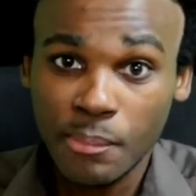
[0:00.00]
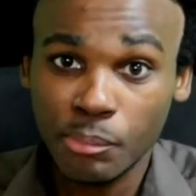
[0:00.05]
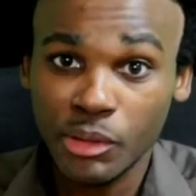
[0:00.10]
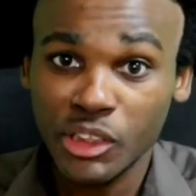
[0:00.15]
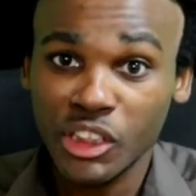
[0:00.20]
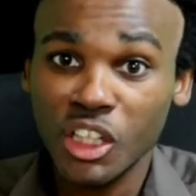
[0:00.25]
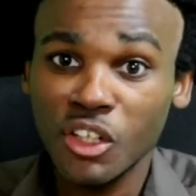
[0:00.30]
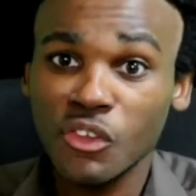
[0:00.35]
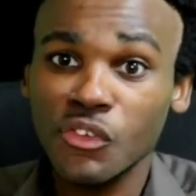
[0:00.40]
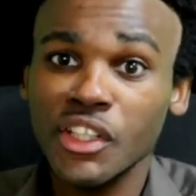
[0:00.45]

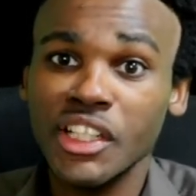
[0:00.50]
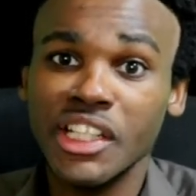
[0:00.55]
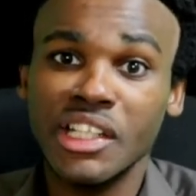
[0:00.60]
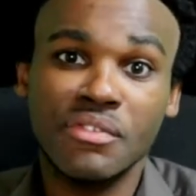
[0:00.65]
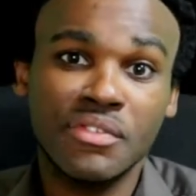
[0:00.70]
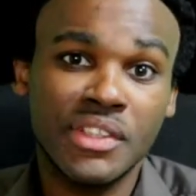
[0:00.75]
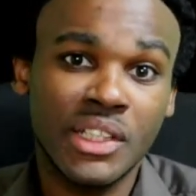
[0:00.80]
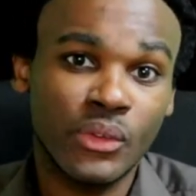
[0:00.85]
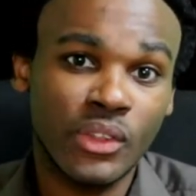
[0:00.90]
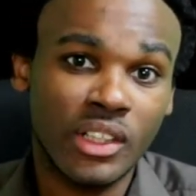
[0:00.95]
but only
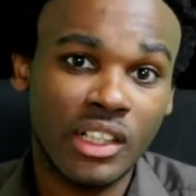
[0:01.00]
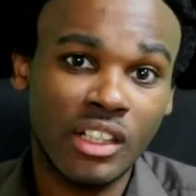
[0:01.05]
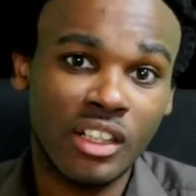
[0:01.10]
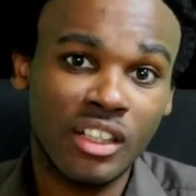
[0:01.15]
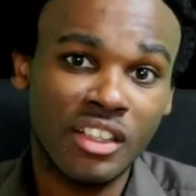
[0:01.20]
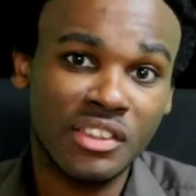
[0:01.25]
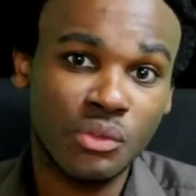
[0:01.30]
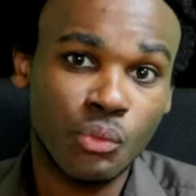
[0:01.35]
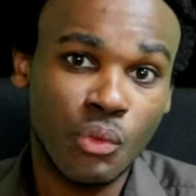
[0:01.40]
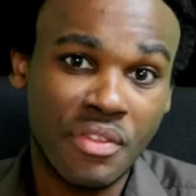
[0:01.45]
if they were
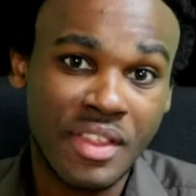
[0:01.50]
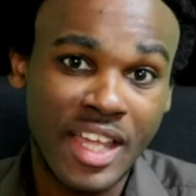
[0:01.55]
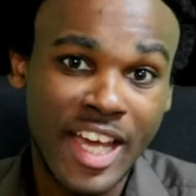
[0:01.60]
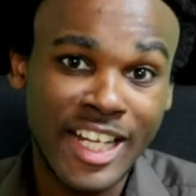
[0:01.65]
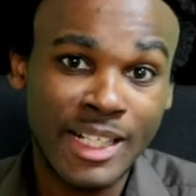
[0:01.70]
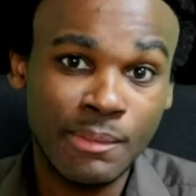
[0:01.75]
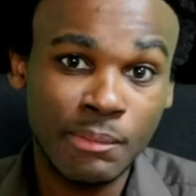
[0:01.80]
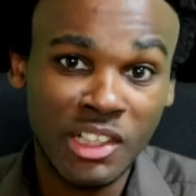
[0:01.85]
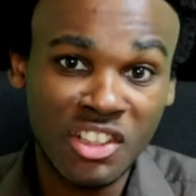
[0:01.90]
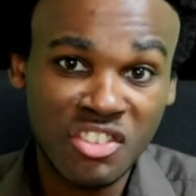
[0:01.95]
caught with the
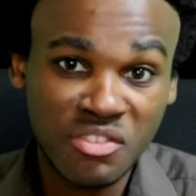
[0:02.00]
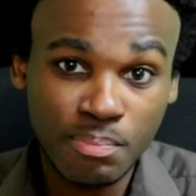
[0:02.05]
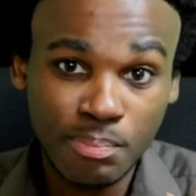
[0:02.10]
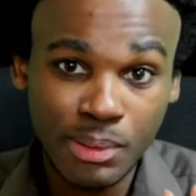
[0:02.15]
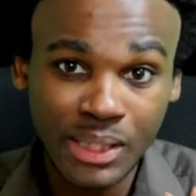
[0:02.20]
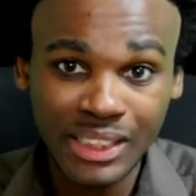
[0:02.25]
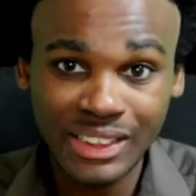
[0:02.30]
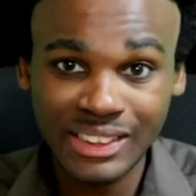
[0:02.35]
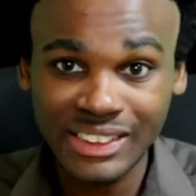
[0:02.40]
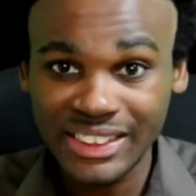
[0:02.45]
animal's
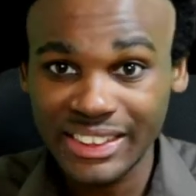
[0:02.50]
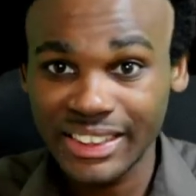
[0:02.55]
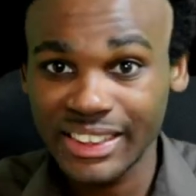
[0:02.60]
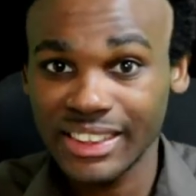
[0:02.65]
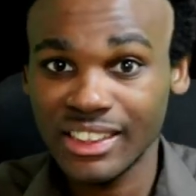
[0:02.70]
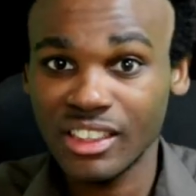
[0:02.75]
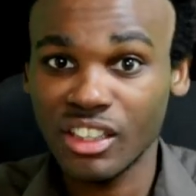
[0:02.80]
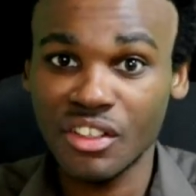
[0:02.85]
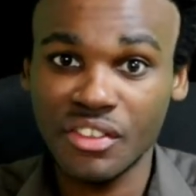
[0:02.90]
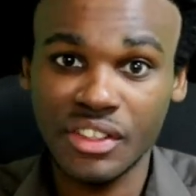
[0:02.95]
blood
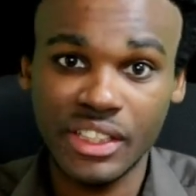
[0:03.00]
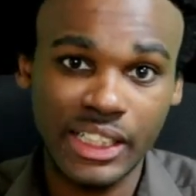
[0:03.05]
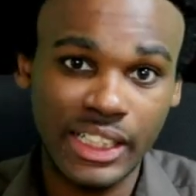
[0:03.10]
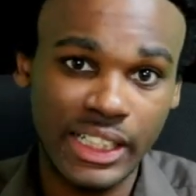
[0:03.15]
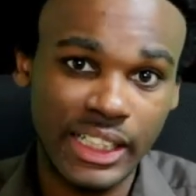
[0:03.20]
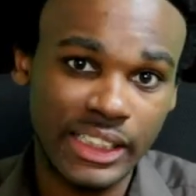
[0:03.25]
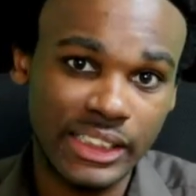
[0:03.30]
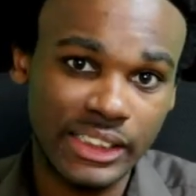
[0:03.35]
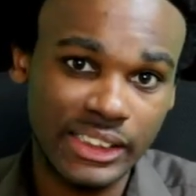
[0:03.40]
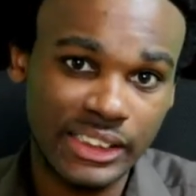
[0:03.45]
still on their
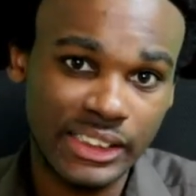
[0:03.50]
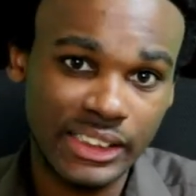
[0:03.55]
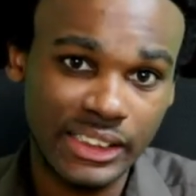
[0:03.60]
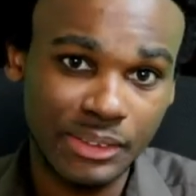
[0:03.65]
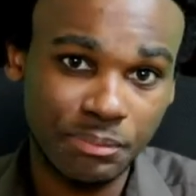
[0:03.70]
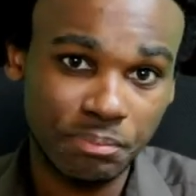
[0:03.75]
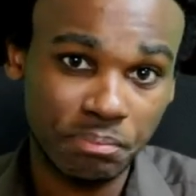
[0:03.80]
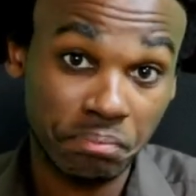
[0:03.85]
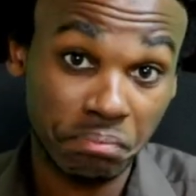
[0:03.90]
hands.